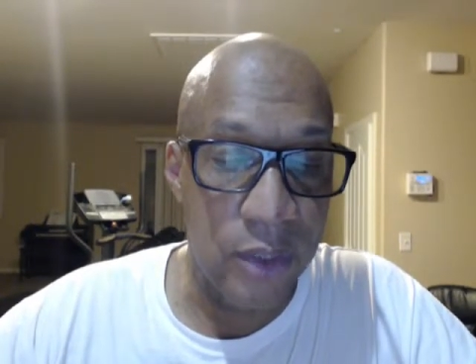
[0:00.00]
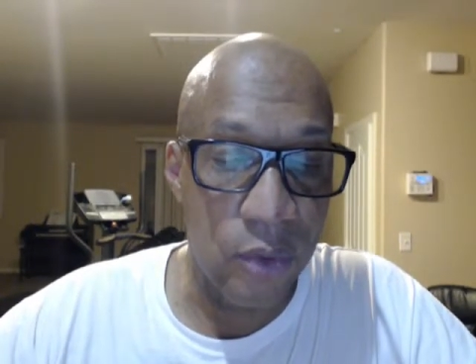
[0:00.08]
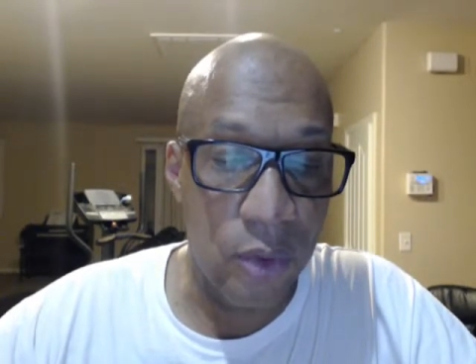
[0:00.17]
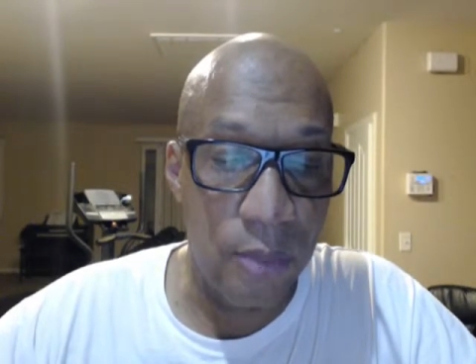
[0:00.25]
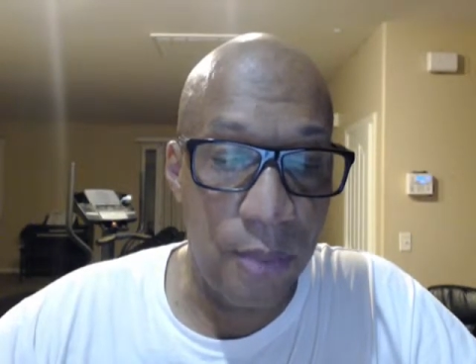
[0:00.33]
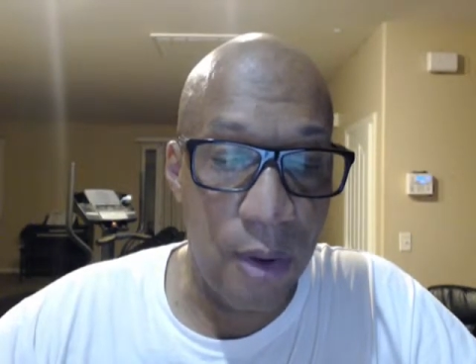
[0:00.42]

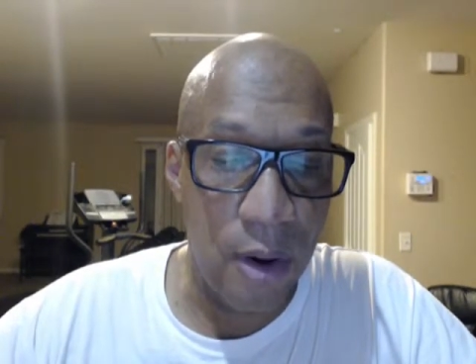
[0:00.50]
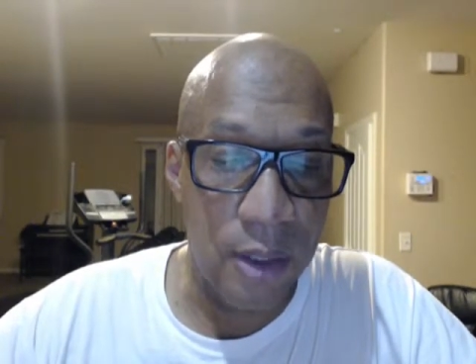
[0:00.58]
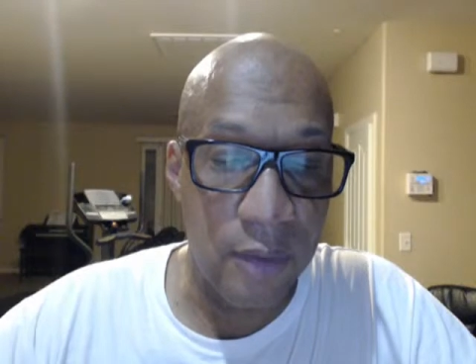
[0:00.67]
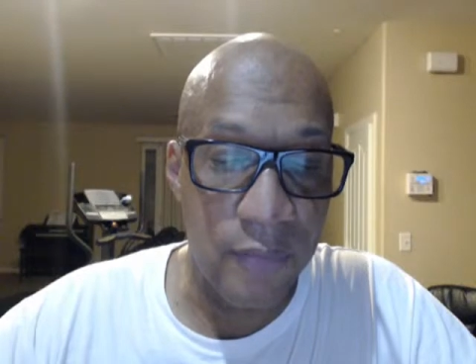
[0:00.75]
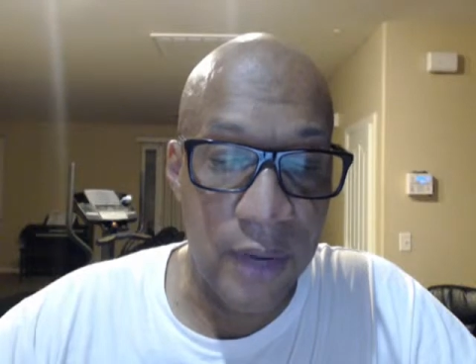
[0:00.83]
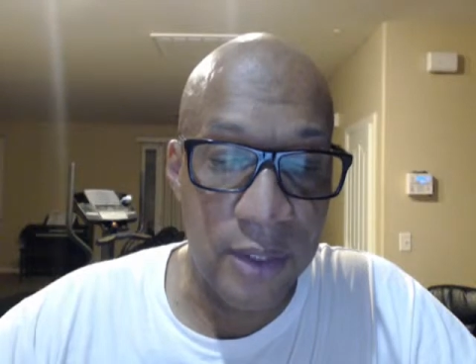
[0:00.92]
integral
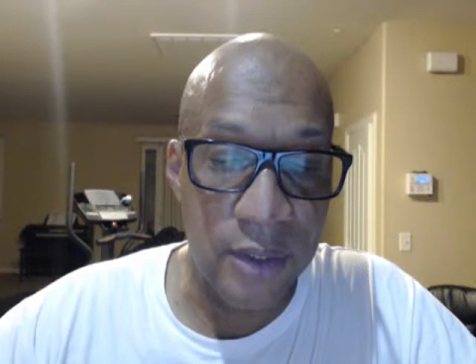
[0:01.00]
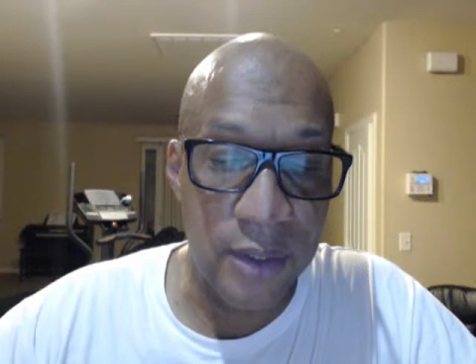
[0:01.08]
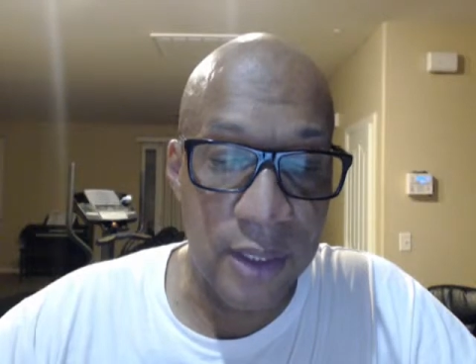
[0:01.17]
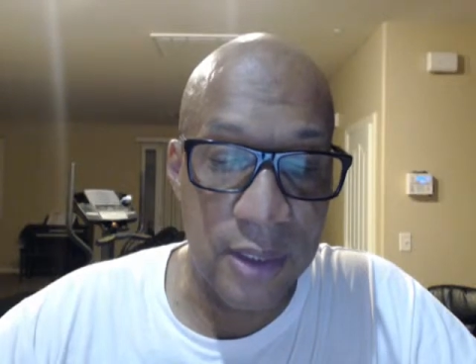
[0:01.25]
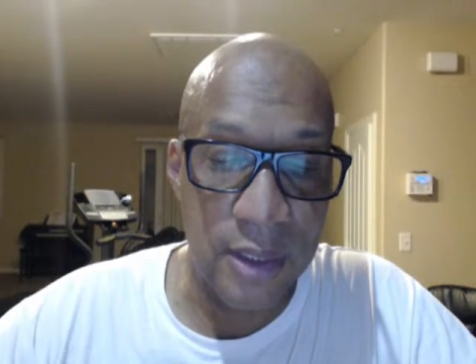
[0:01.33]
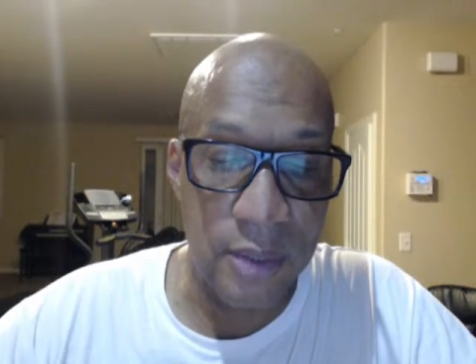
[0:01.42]
part of
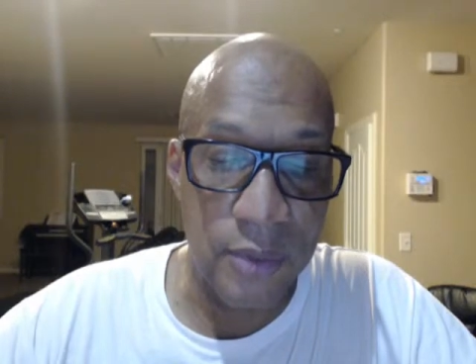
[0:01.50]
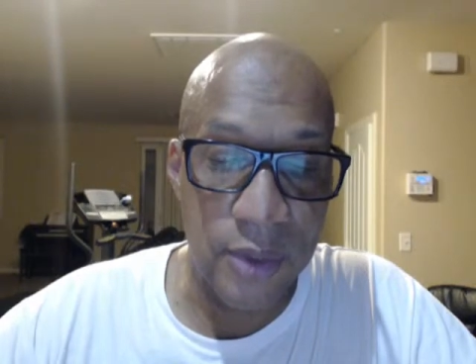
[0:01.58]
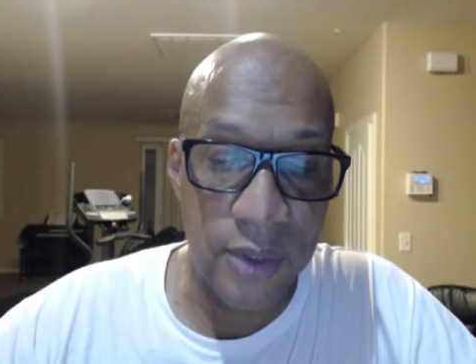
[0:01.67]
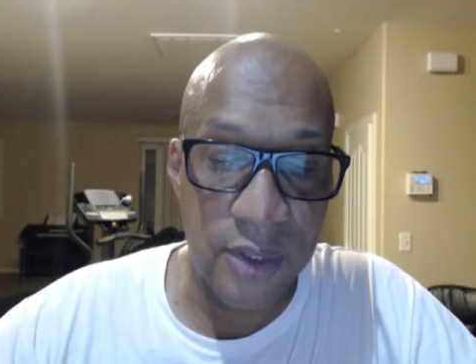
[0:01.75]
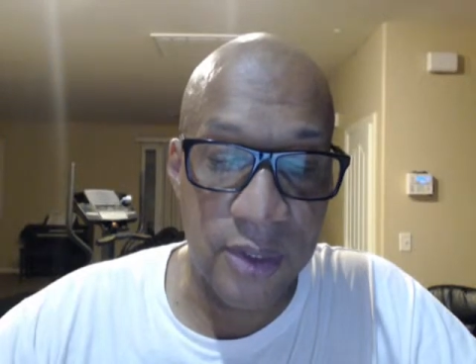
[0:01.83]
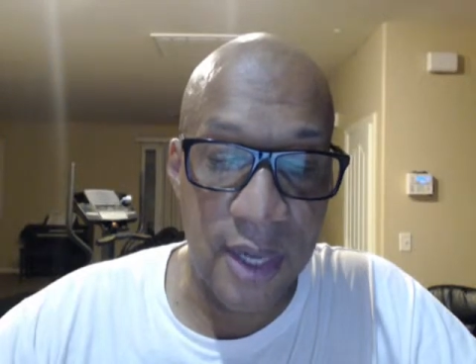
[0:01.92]
ancient
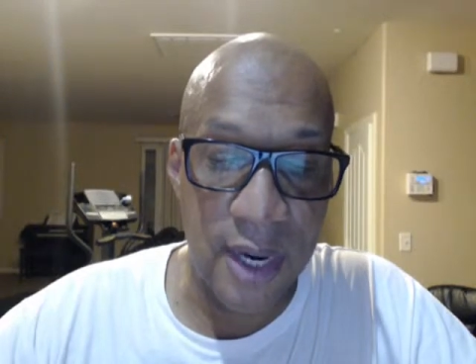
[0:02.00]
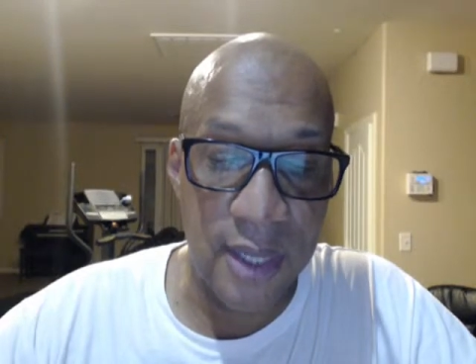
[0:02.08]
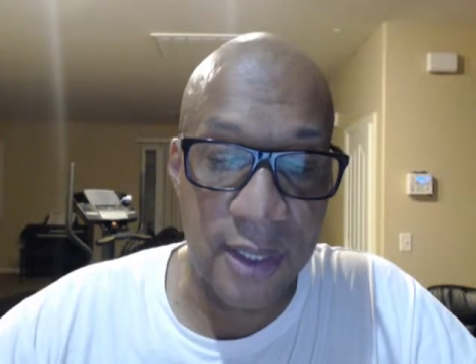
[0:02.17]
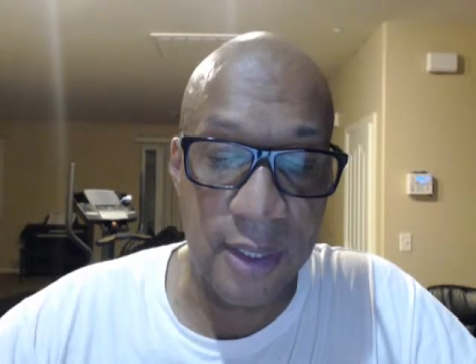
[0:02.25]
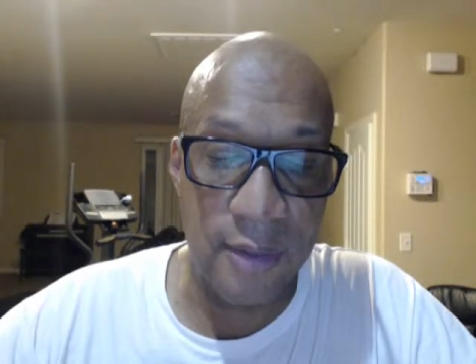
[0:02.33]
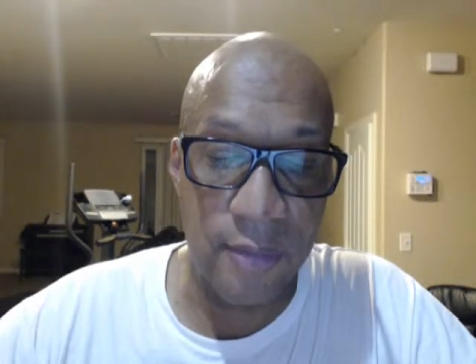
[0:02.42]
Egyptian
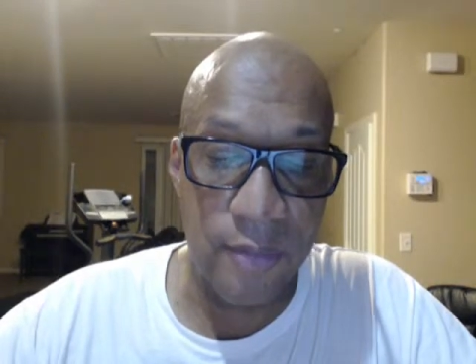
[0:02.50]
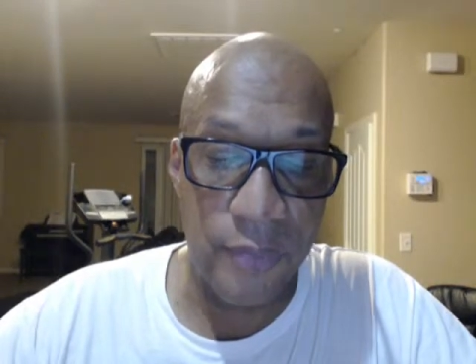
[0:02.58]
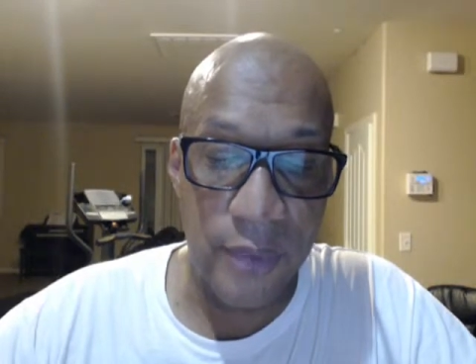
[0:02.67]
society.